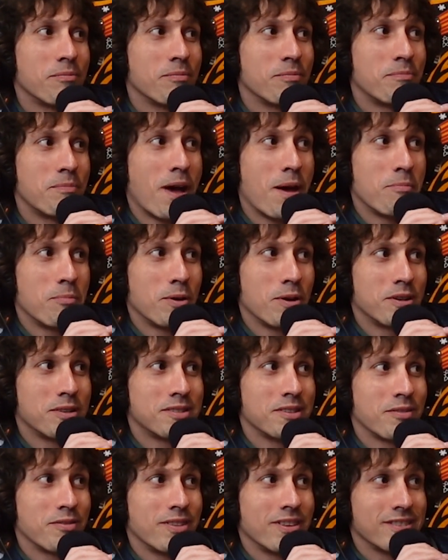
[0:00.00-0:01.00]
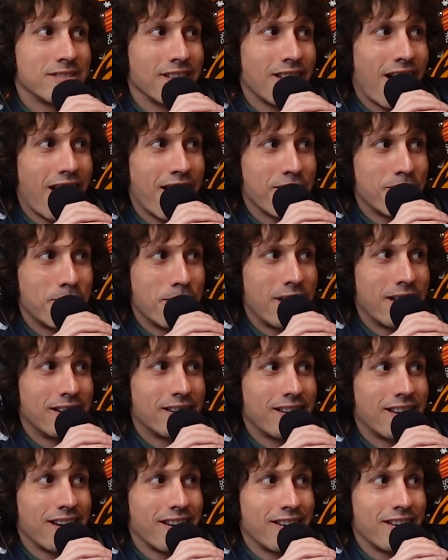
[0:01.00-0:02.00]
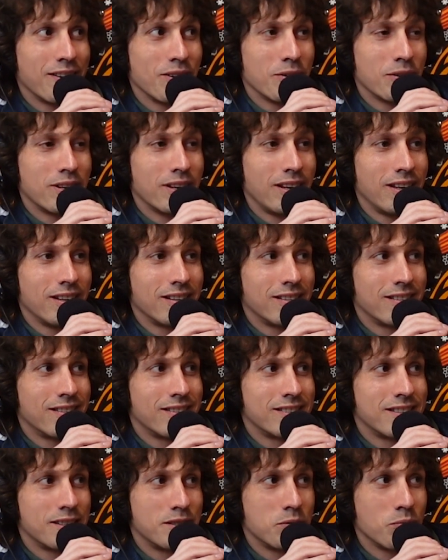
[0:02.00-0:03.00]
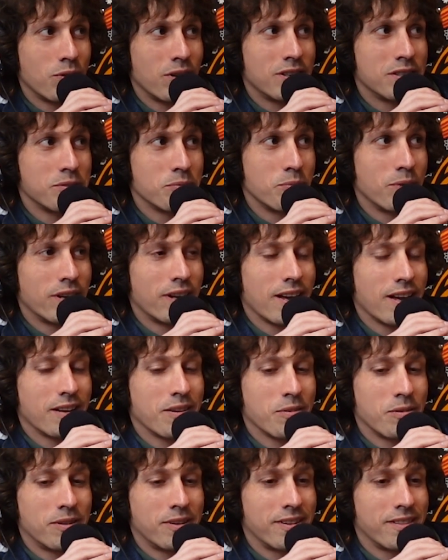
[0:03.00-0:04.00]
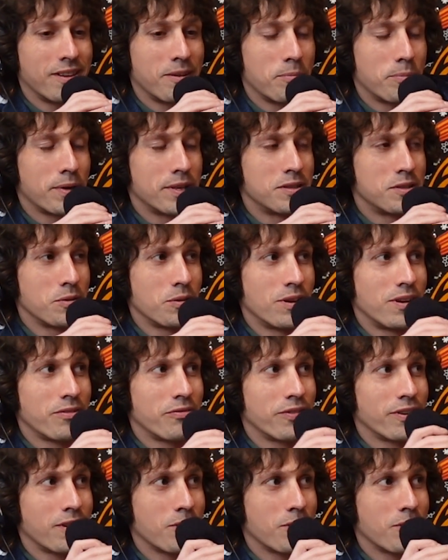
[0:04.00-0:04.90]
founding members of this live band karaoke situation we got going on there. Been doing it for